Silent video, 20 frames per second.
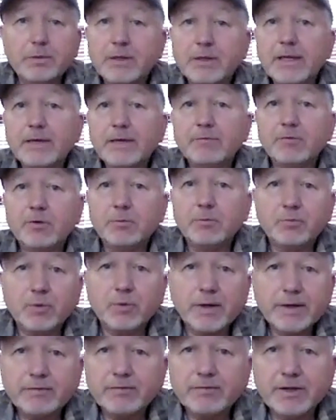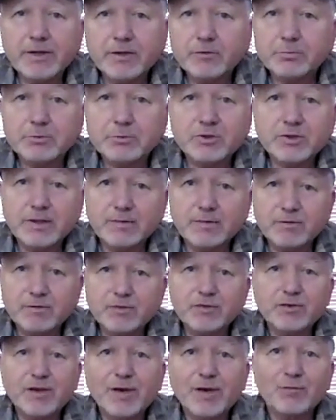been living and breathing this machine for
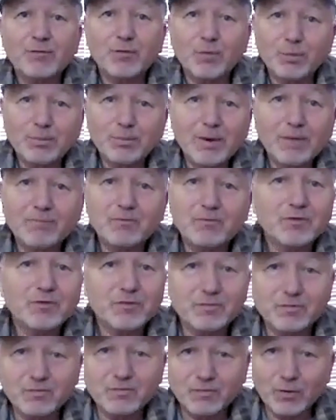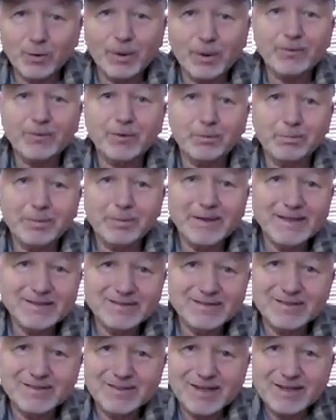several months throughout the
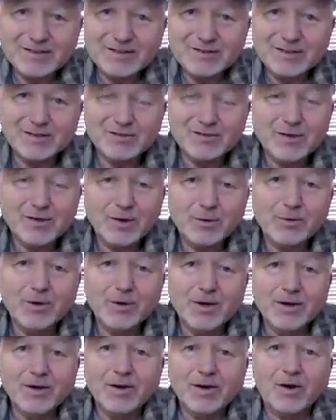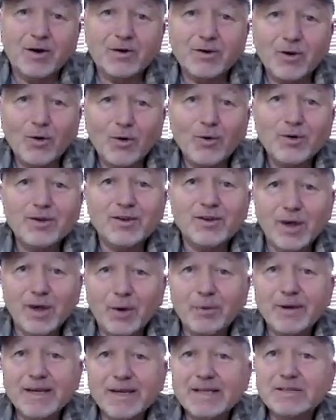beta testing, so I kind of
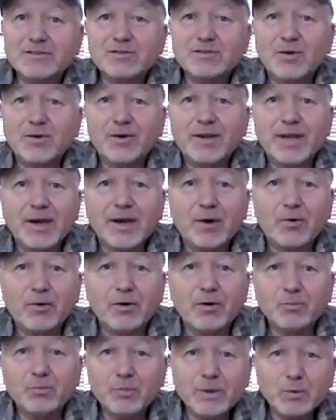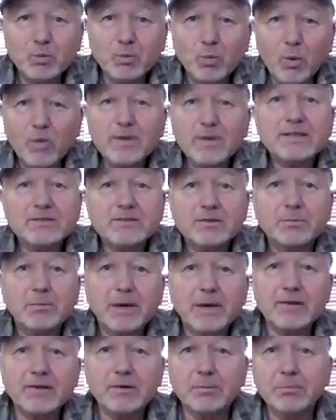know it inside out. And we wanted to
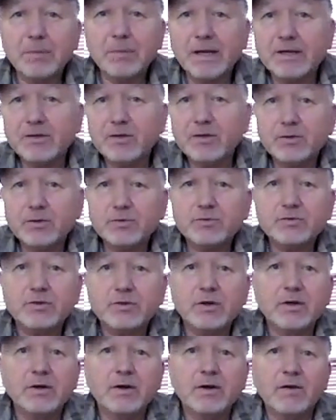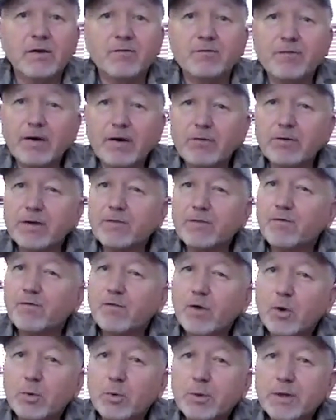make the menus very
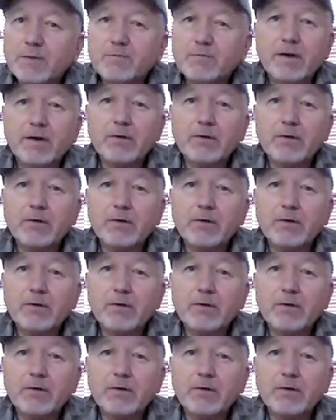fluid,